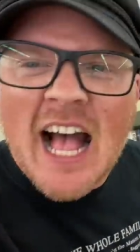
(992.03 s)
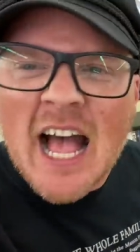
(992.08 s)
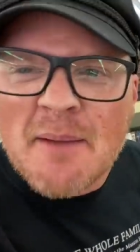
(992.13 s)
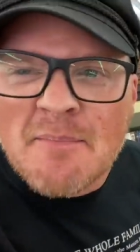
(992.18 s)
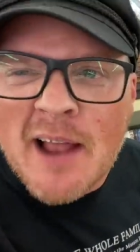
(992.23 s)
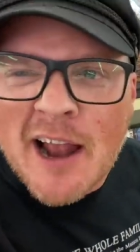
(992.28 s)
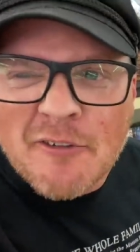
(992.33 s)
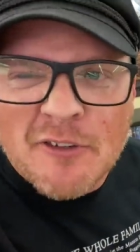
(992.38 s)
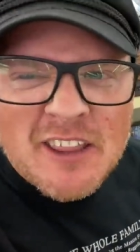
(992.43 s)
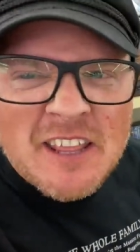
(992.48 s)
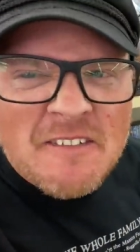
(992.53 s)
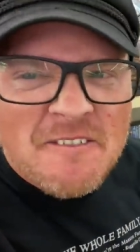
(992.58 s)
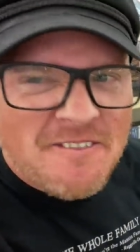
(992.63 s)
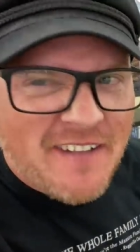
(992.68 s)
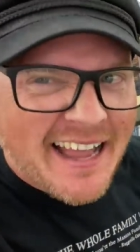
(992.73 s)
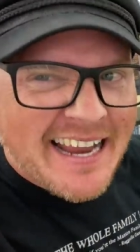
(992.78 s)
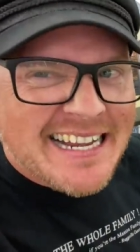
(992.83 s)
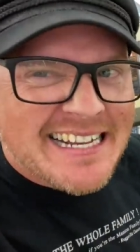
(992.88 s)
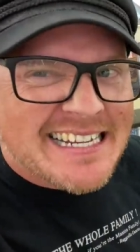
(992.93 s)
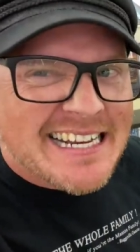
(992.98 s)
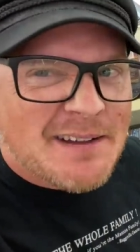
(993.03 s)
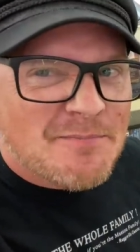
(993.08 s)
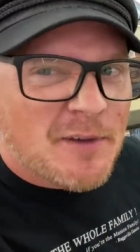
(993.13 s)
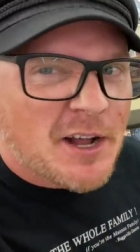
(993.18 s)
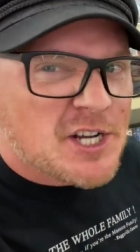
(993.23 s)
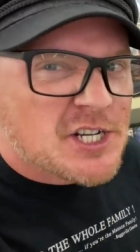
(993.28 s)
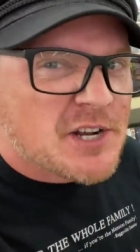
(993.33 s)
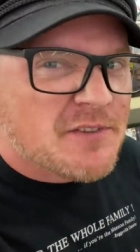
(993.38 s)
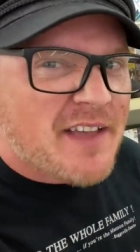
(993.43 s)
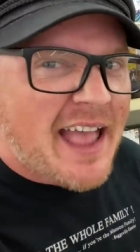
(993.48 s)
I'm not really finding
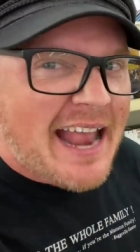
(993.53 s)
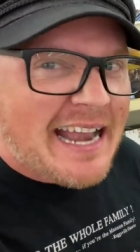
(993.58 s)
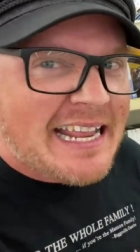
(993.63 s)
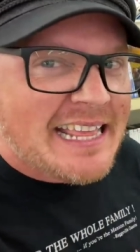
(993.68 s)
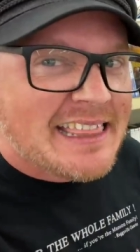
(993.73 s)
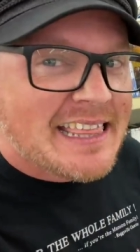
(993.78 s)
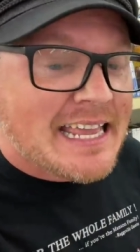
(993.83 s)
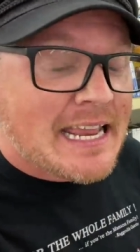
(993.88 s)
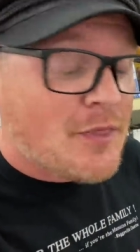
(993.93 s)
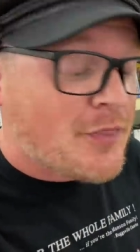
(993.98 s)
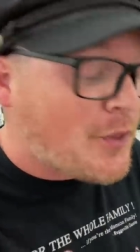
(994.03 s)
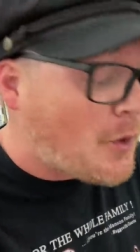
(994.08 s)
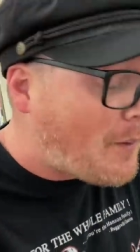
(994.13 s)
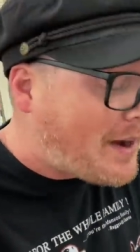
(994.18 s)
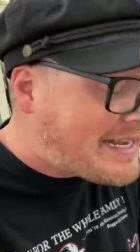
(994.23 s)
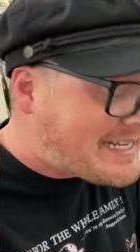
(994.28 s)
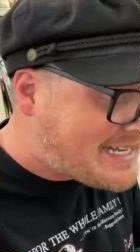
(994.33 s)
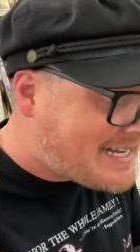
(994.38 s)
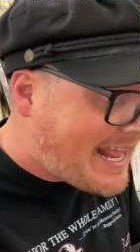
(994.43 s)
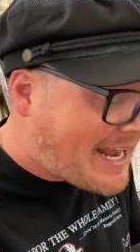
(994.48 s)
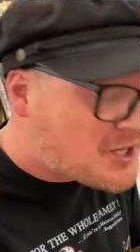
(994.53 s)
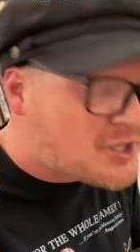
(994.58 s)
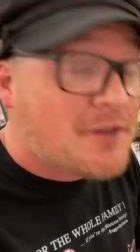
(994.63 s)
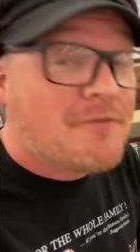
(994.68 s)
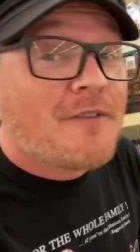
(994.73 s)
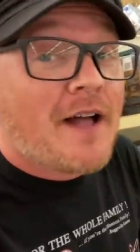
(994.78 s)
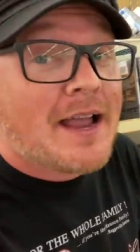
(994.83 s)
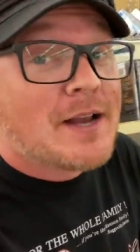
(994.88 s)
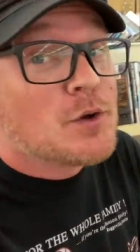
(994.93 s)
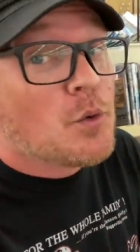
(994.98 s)
much of anything, though I did actually
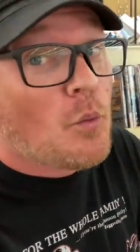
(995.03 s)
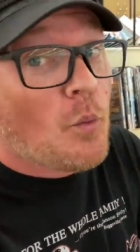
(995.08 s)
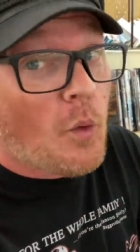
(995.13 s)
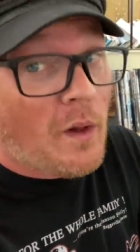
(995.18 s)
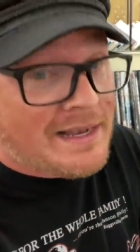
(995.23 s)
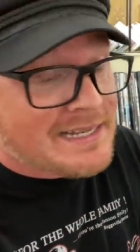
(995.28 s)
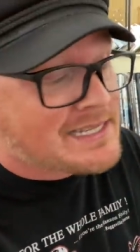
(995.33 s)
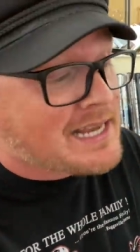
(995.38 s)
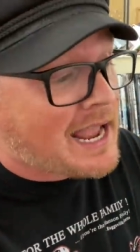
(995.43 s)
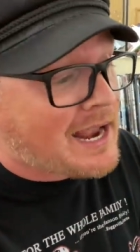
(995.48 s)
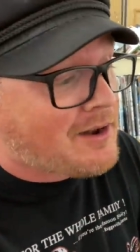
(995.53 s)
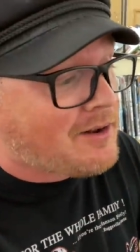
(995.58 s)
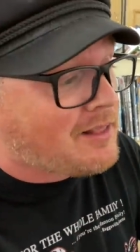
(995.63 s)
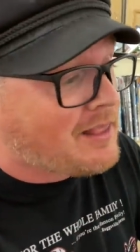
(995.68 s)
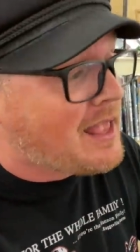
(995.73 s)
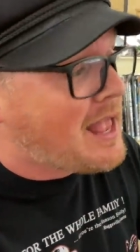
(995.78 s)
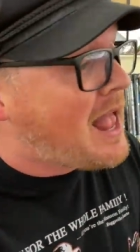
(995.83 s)
find one title